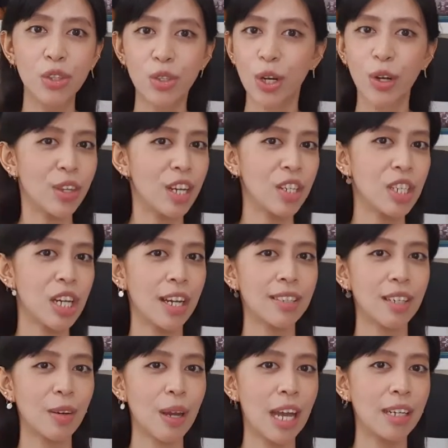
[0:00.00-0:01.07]
turn their
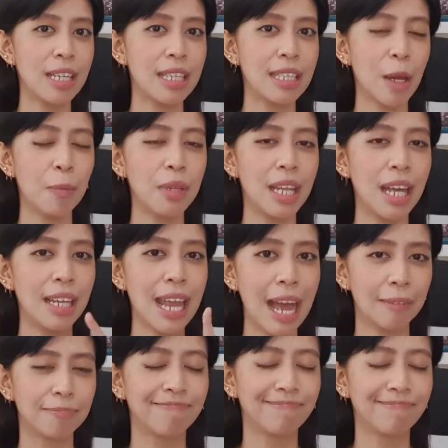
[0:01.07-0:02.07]
chairs around and tell me that, yeah,